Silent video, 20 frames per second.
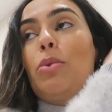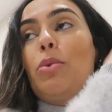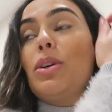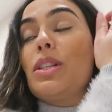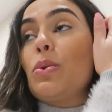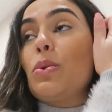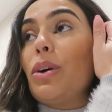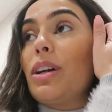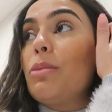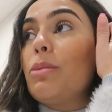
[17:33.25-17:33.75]

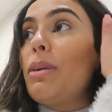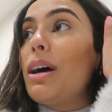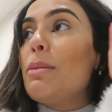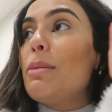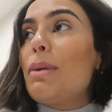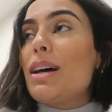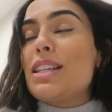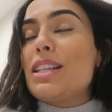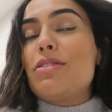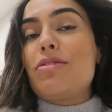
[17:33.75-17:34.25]
It's one of my
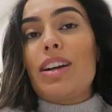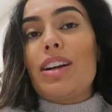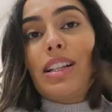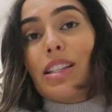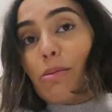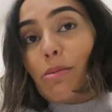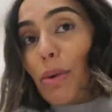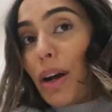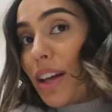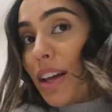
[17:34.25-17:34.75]
best
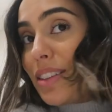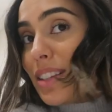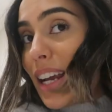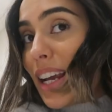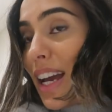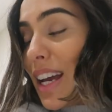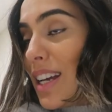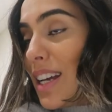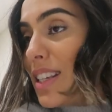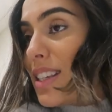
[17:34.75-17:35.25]
friend's
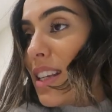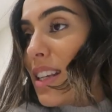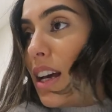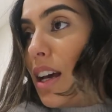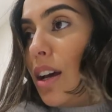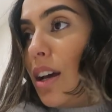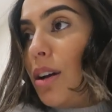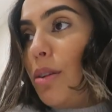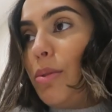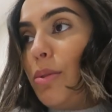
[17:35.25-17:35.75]
birthdays,
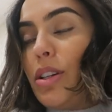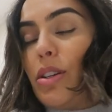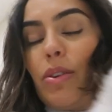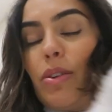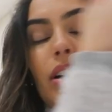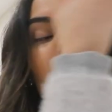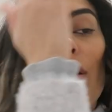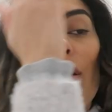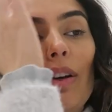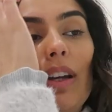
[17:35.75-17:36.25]
which
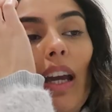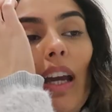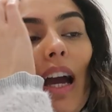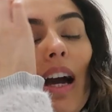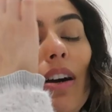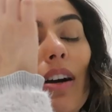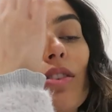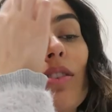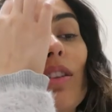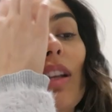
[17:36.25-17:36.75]
we're going
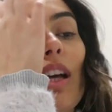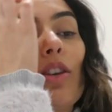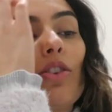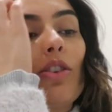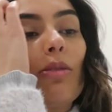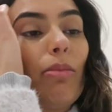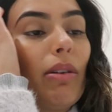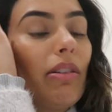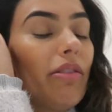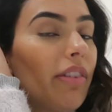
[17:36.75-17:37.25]
out, so that
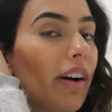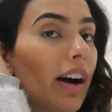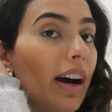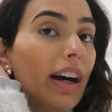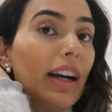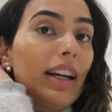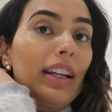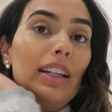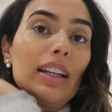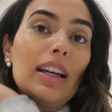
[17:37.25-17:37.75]
should be
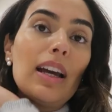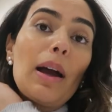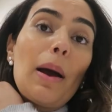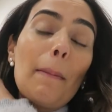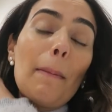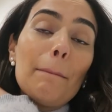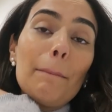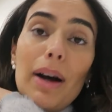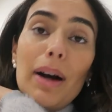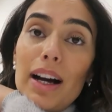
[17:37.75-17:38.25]
fun.
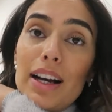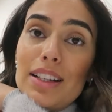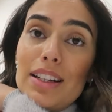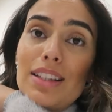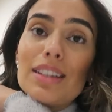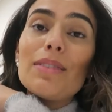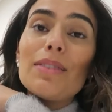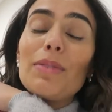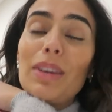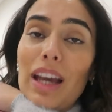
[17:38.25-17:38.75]

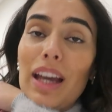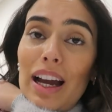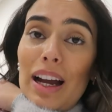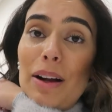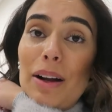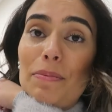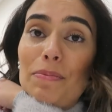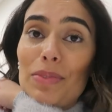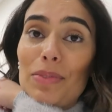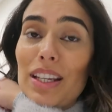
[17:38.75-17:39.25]
But
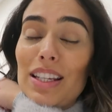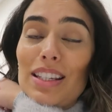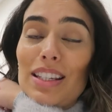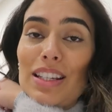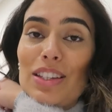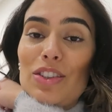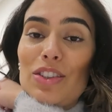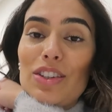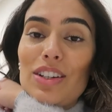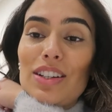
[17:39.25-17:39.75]
yeah, this
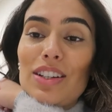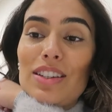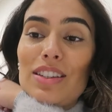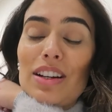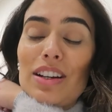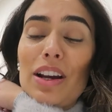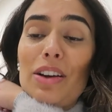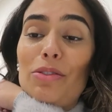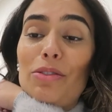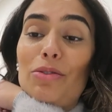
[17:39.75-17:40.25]
is
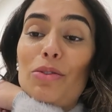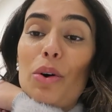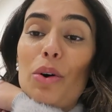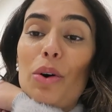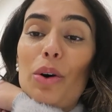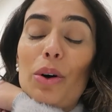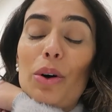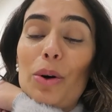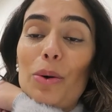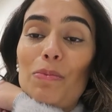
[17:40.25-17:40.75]
just a
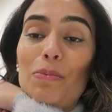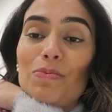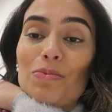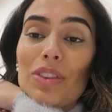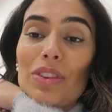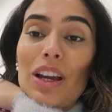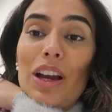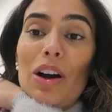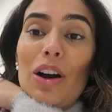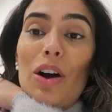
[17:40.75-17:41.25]
raw,
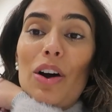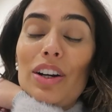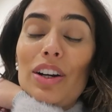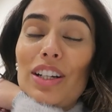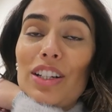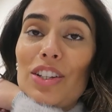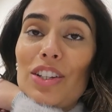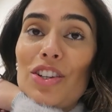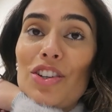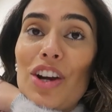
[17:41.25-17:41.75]

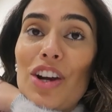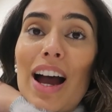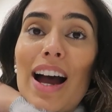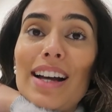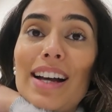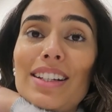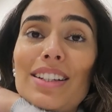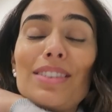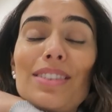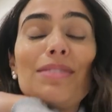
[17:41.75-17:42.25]
honest
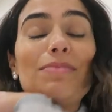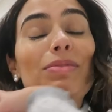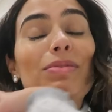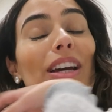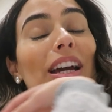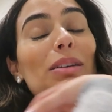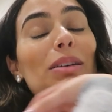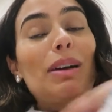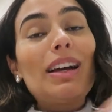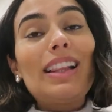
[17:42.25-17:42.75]
chat,
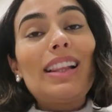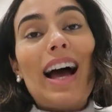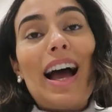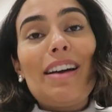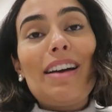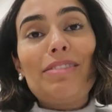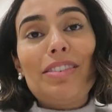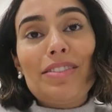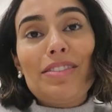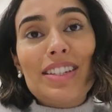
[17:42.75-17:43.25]
day in my
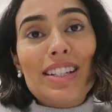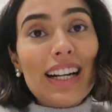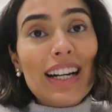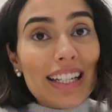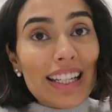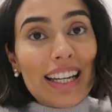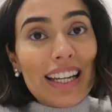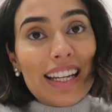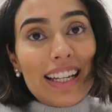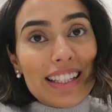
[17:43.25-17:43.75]
life of
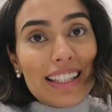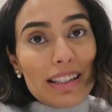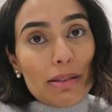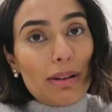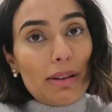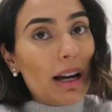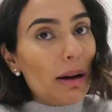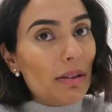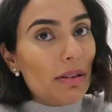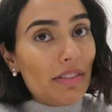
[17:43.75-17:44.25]
studying to
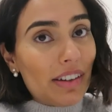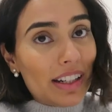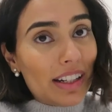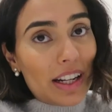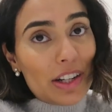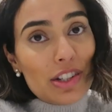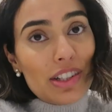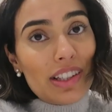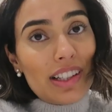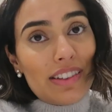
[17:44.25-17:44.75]
become a
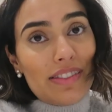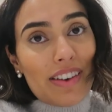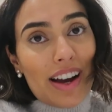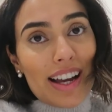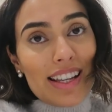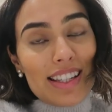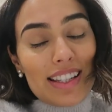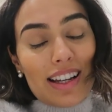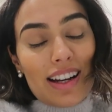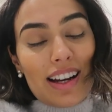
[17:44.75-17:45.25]
financial
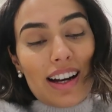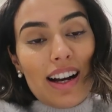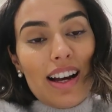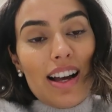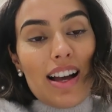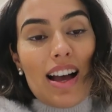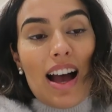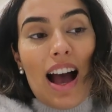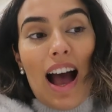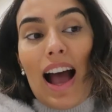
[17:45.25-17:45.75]
advisor,
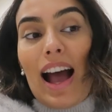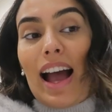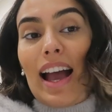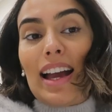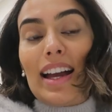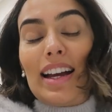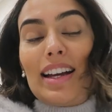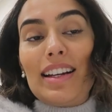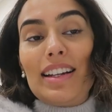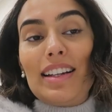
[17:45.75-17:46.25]

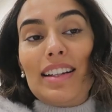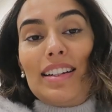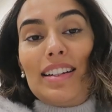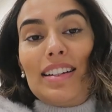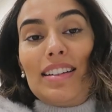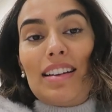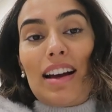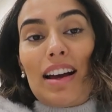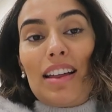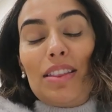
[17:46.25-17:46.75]

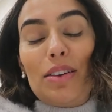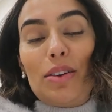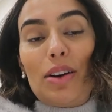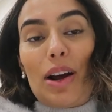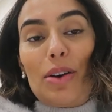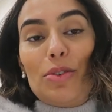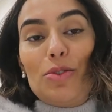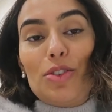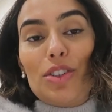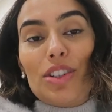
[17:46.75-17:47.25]
and I thought
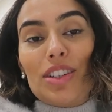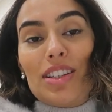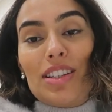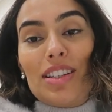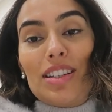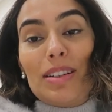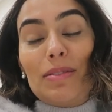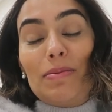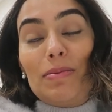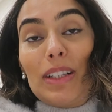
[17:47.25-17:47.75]
I would
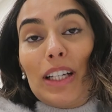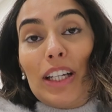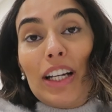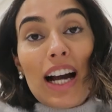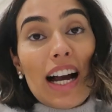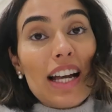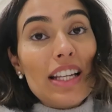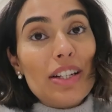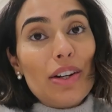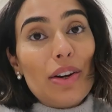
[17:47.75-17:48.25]
just let you
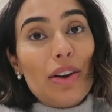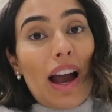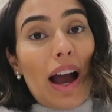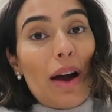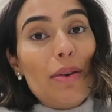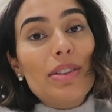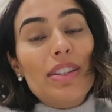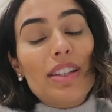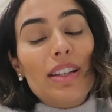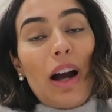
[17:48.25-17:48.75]
guys know
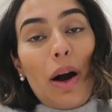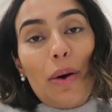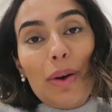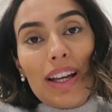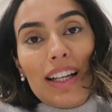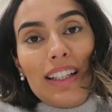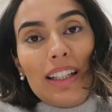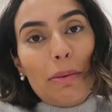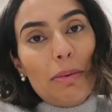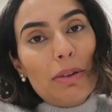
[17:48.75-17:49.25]
how it's
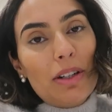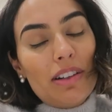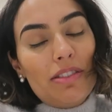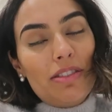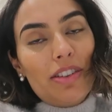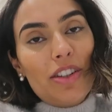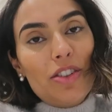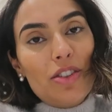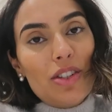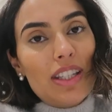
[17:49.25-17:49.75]
going. Let me know
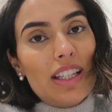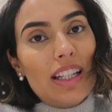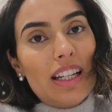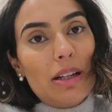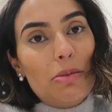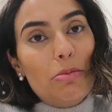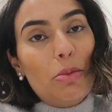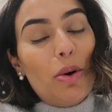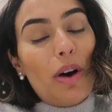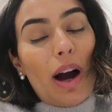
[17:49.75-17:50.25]
if you're interested
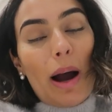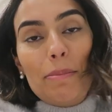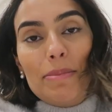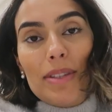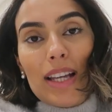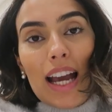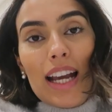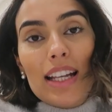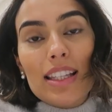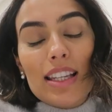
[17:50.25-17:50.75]
in more
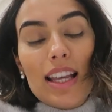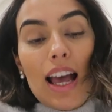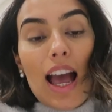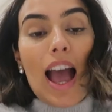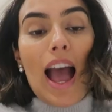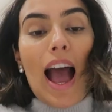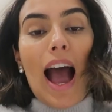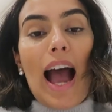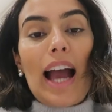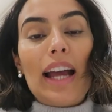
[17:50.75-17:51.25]
updates.
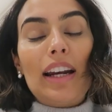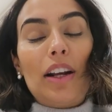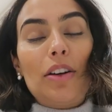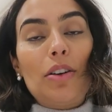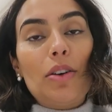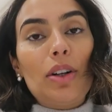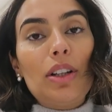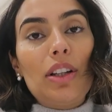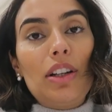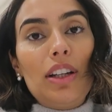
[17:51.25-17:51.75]
And I
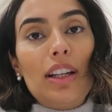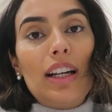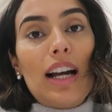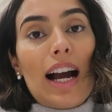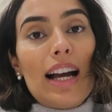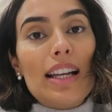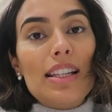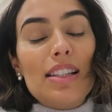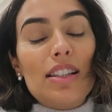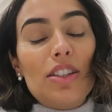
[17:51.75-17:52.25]
know a lot of you
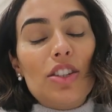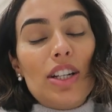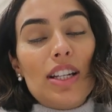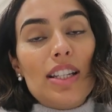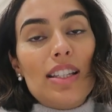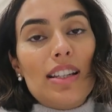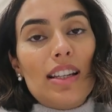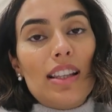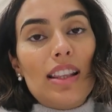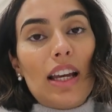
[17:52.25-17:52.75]
guys
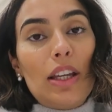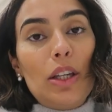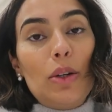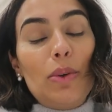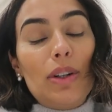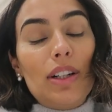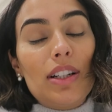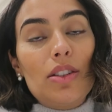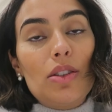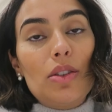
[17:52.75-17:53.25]
suggested that you
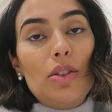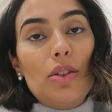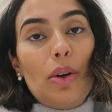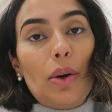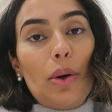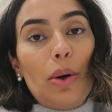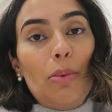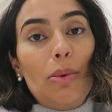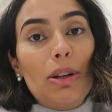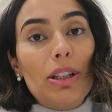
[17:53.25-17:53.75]
wanted to
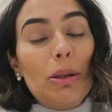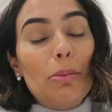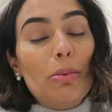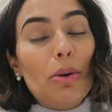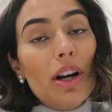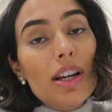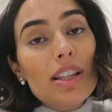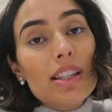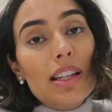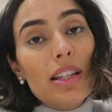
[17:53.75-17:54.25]
know what the
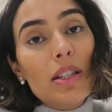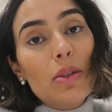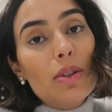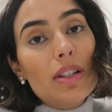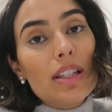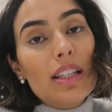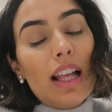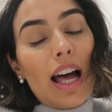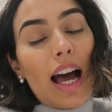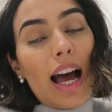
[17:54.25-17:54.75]
process
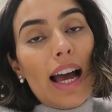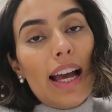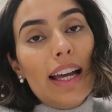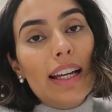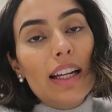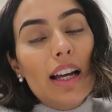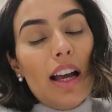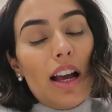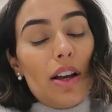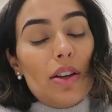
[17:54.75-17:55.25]
was
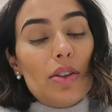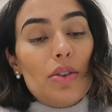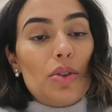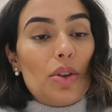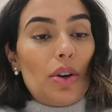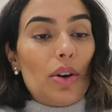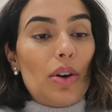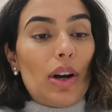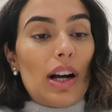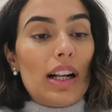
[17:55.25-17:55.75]
like,
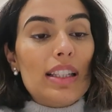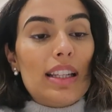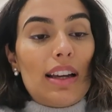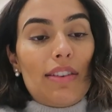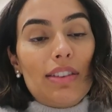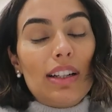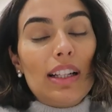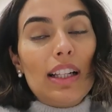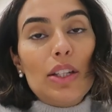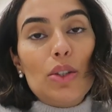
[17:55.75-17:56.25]
so I'll
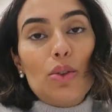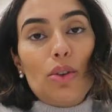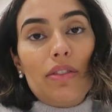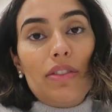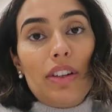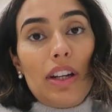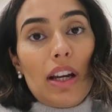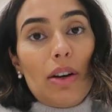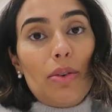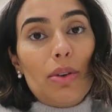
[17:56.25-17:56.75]
definitely do a
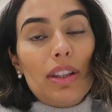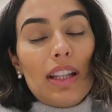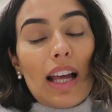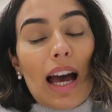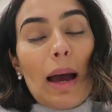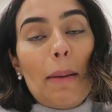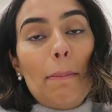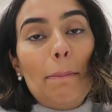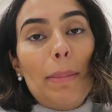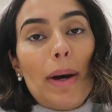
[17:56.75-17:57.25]
video on
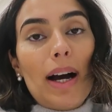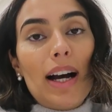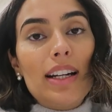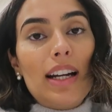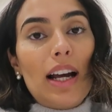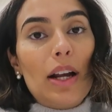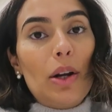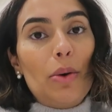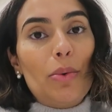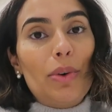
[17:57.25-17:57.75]
that.
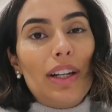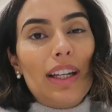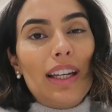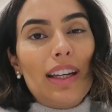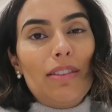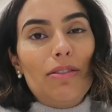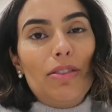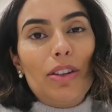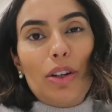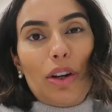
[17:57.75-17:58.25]
But I don't want to
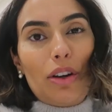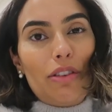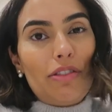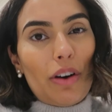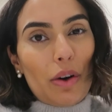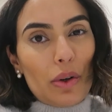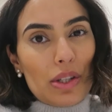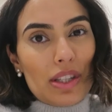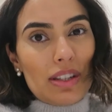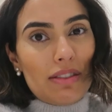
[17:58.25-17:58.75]
give, you know,
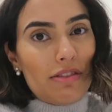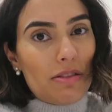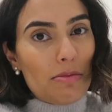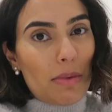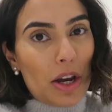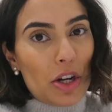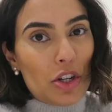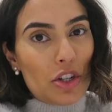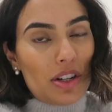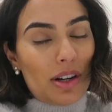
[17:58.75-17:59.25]
false
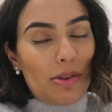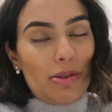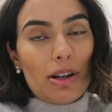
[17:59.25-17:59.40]
information.